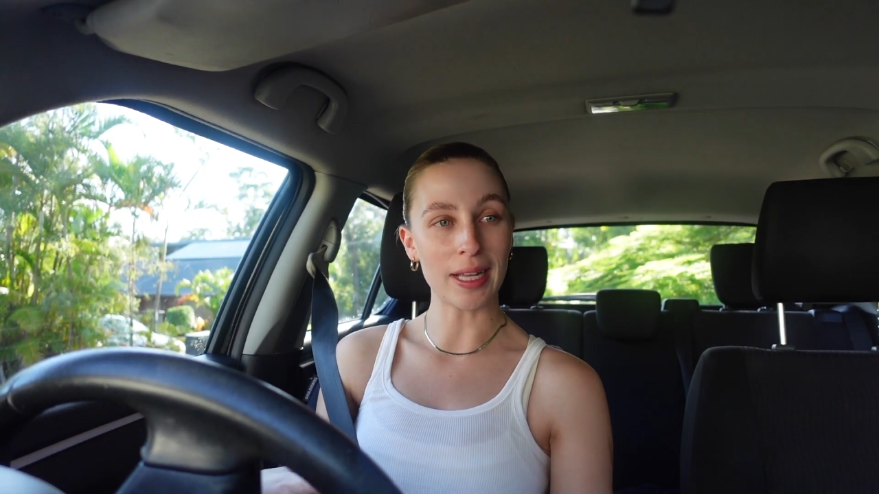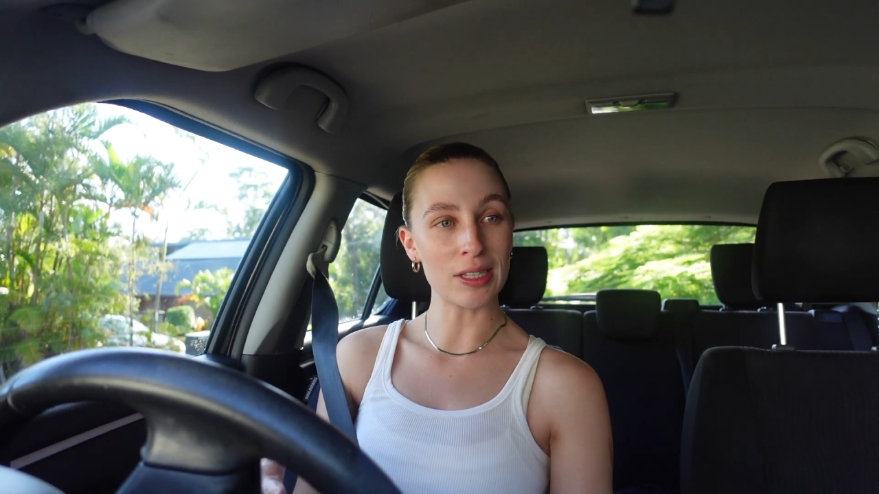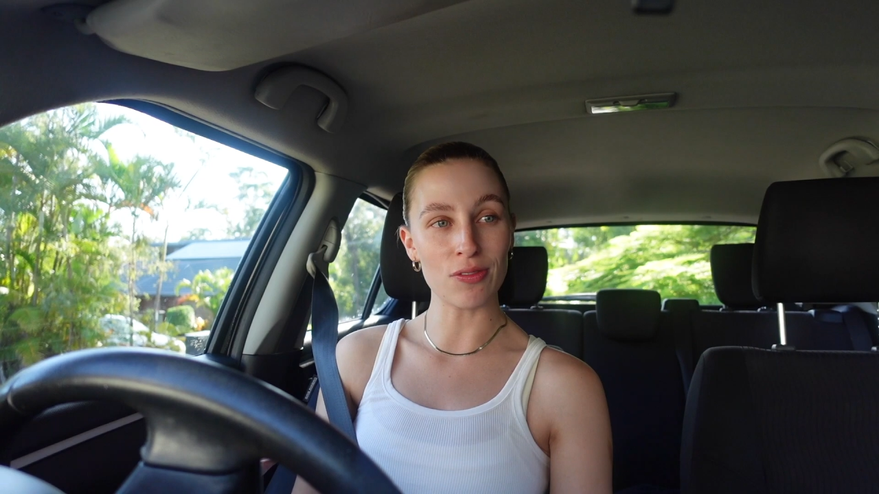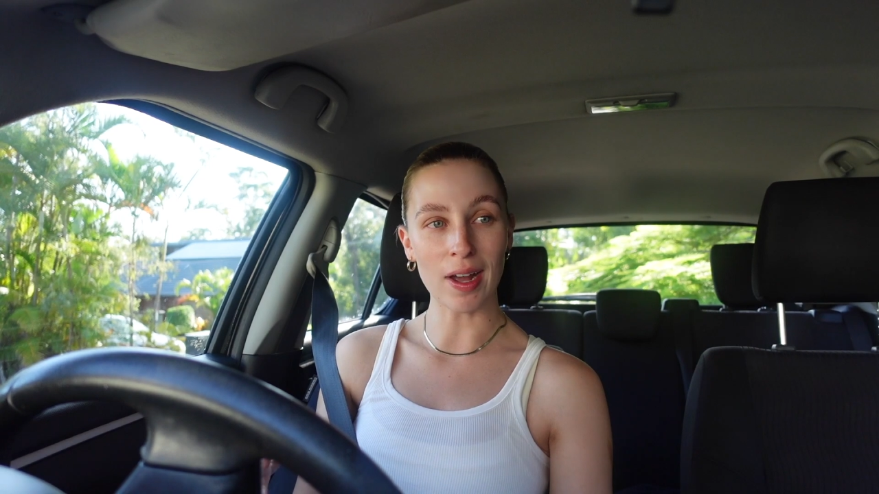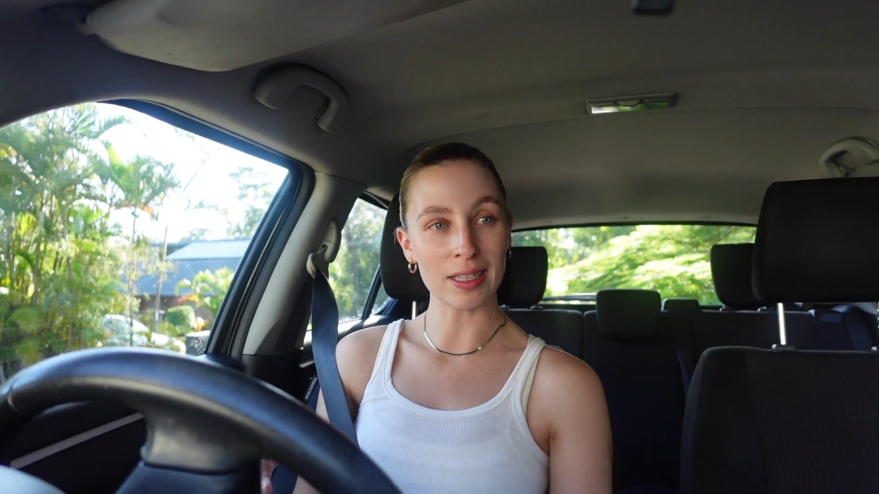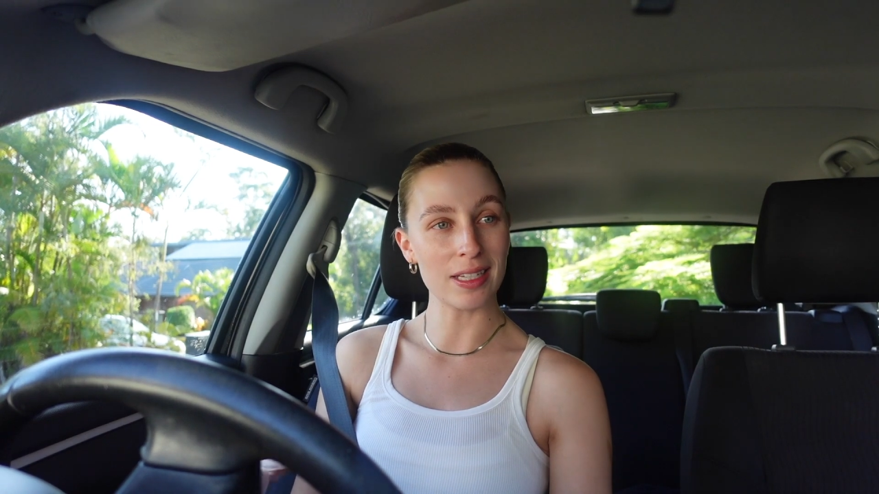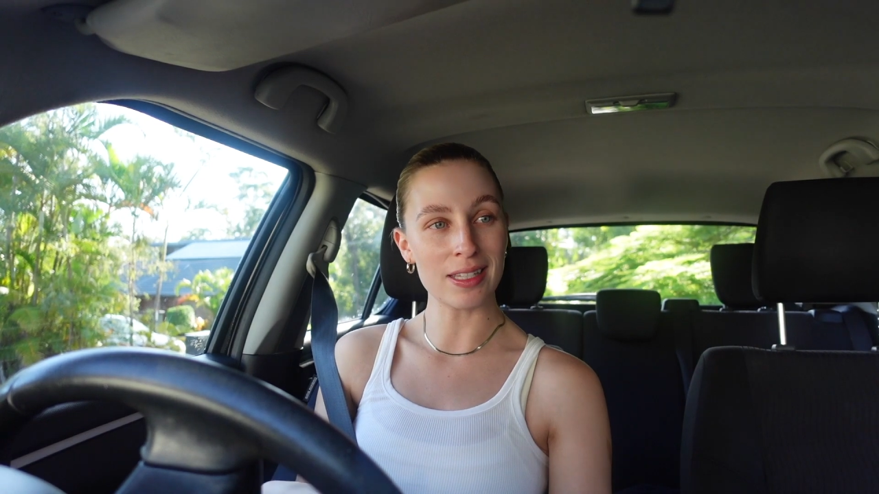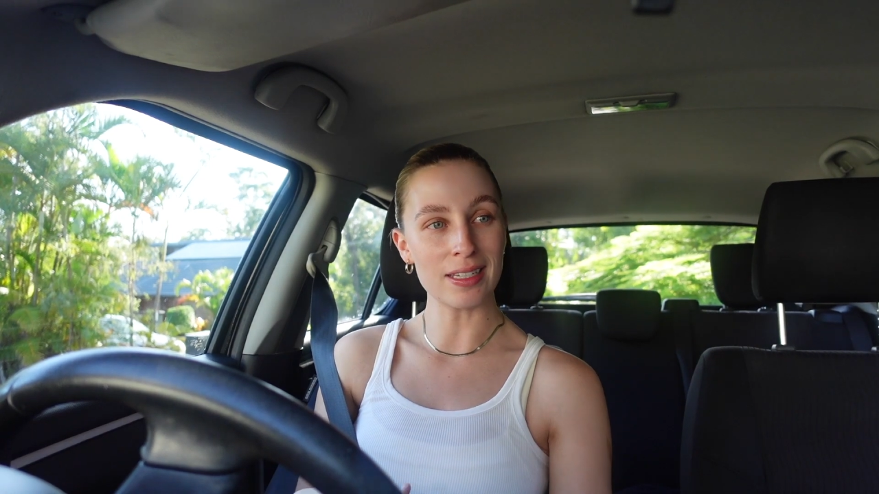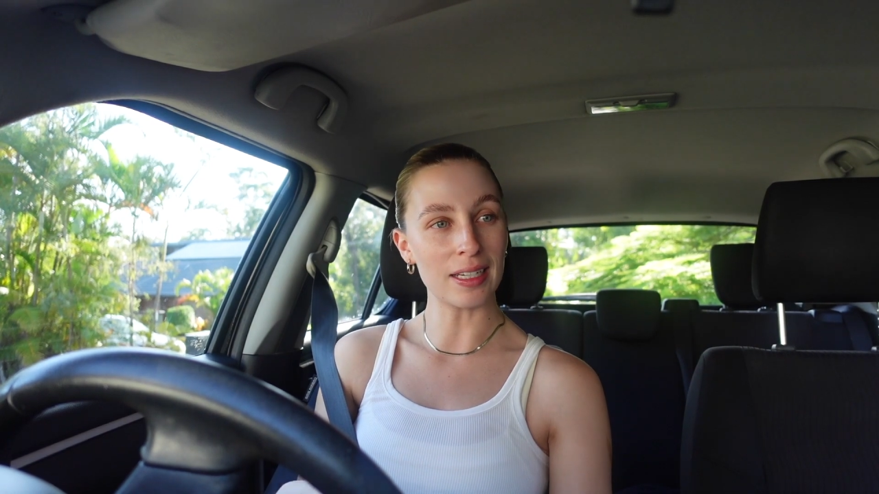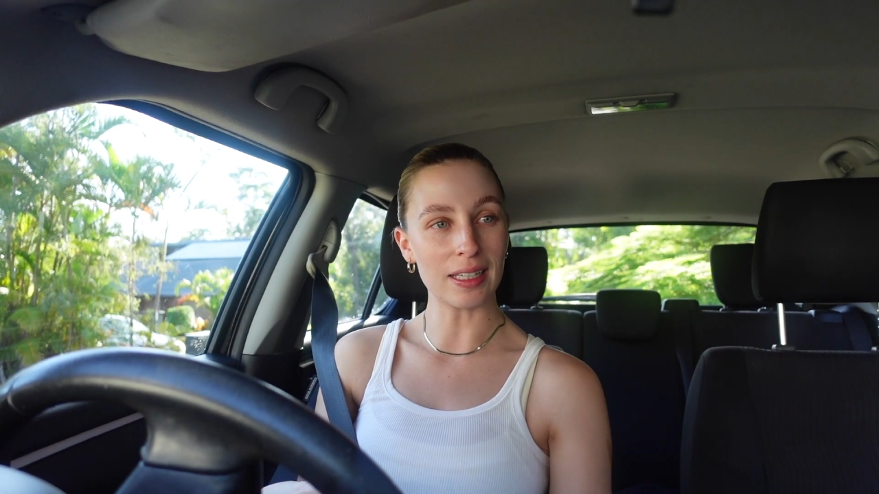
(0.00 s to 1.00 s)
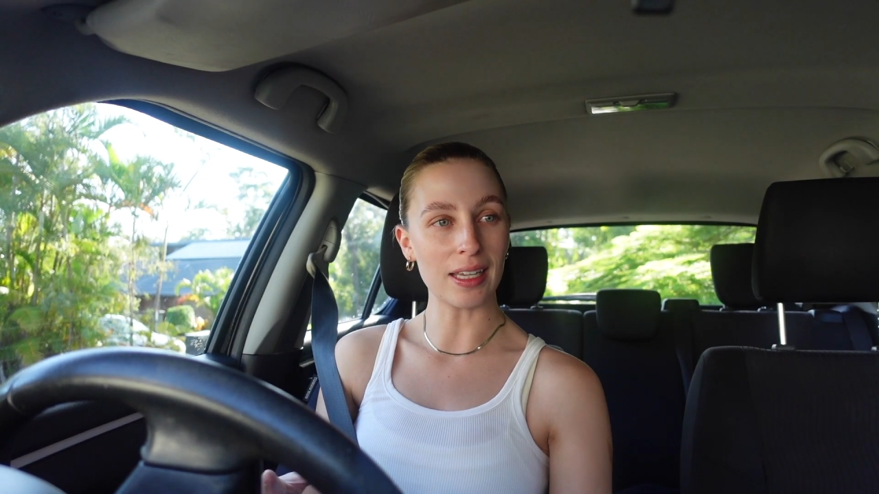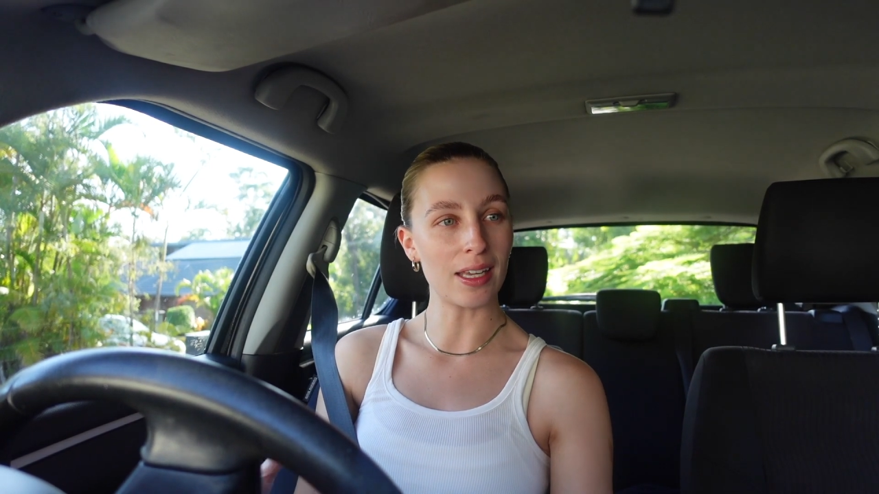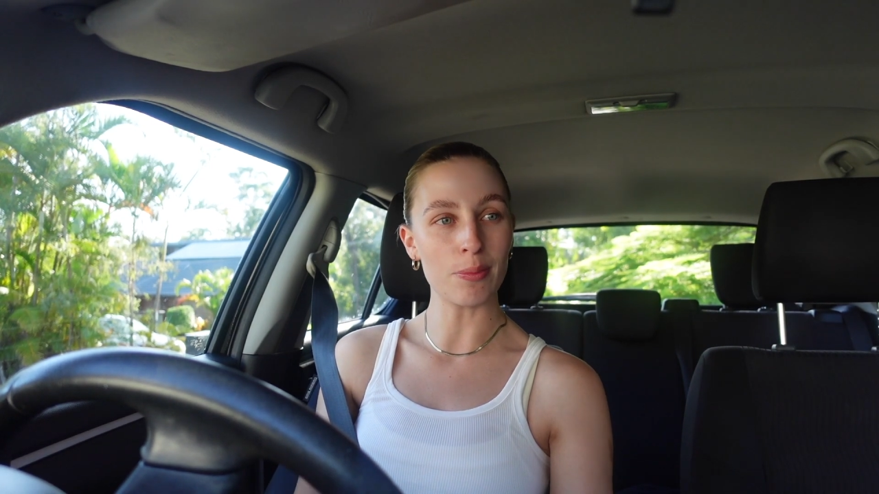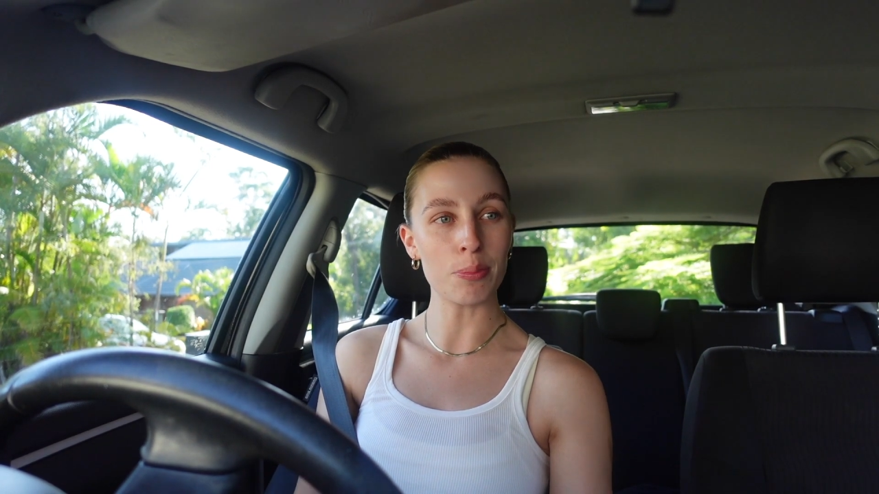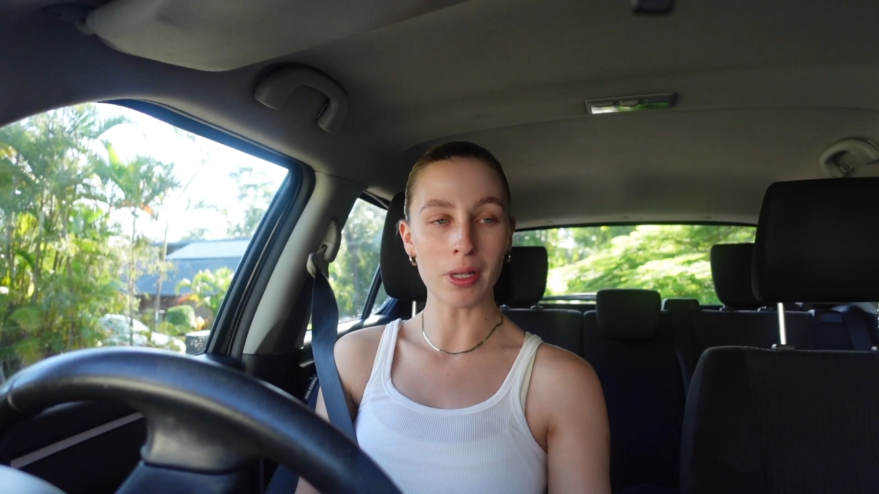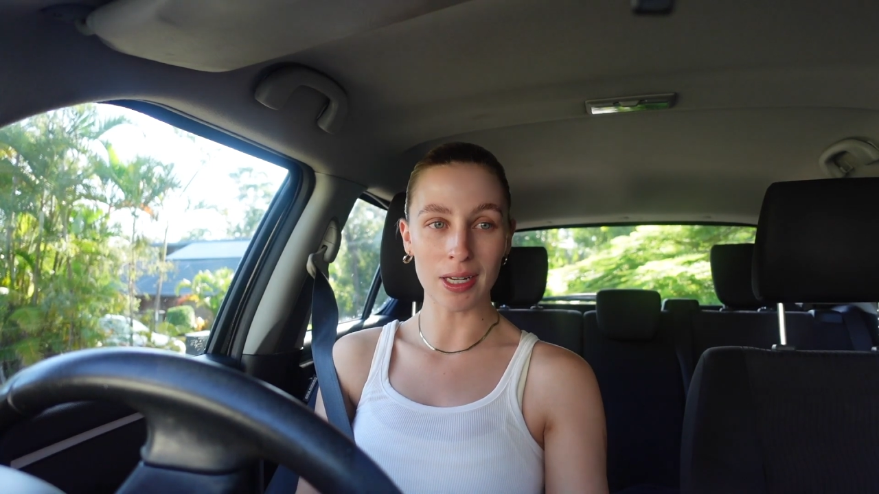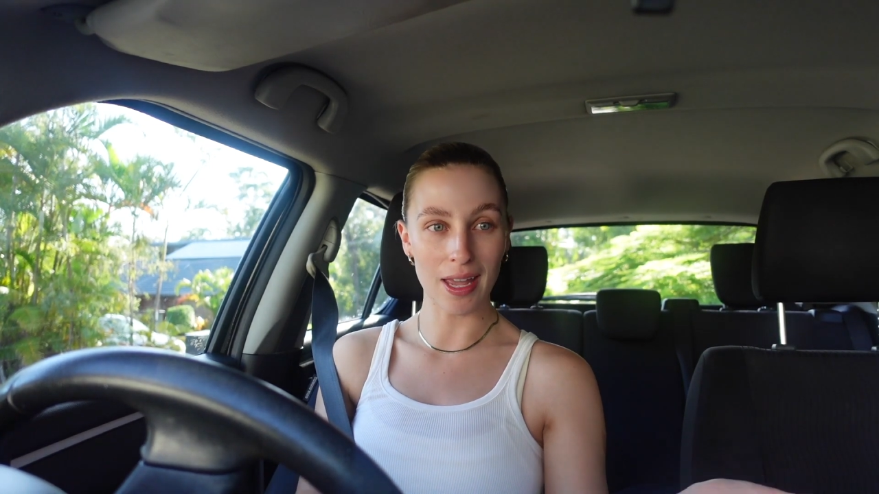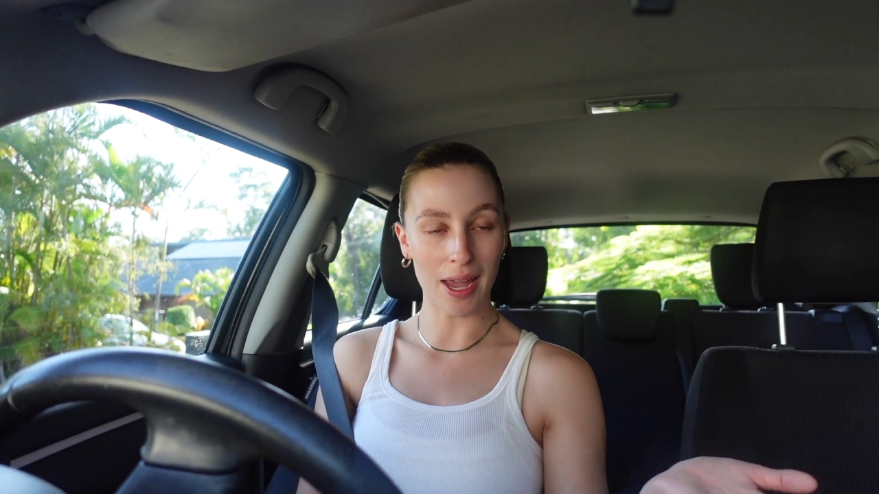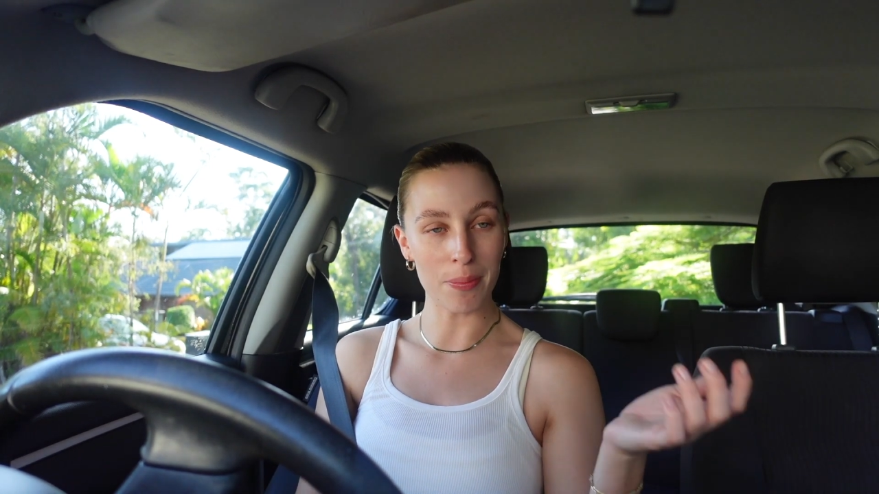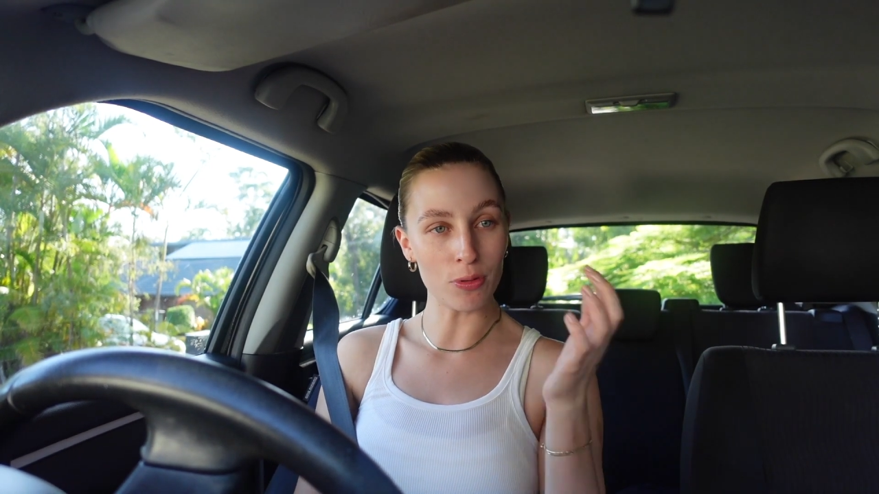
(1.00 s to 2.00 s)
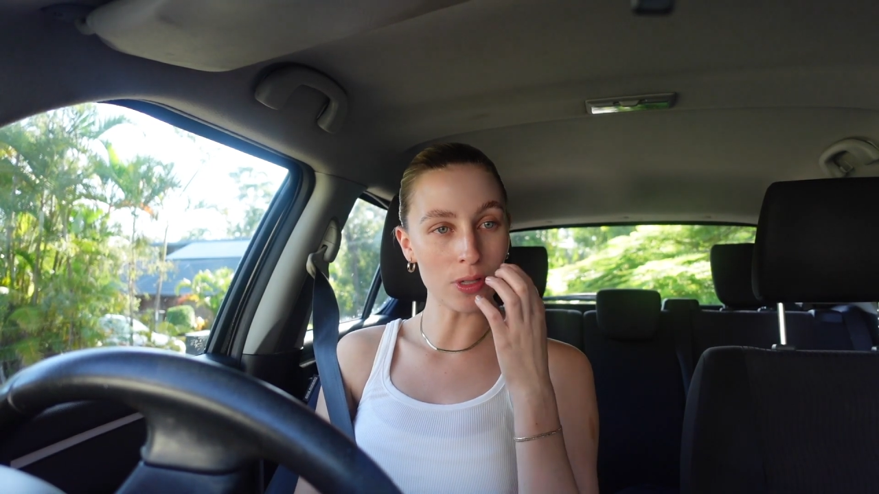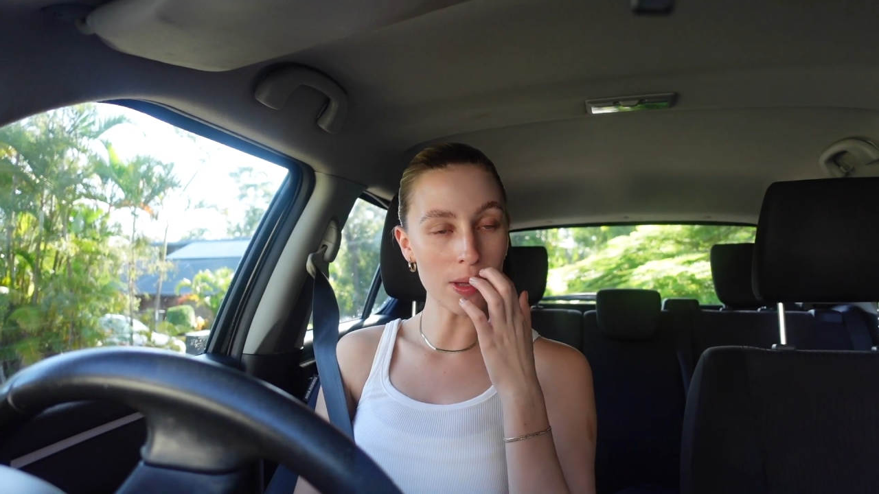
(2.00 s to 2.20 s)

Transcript: Like, the fact that it's nearly bloody April,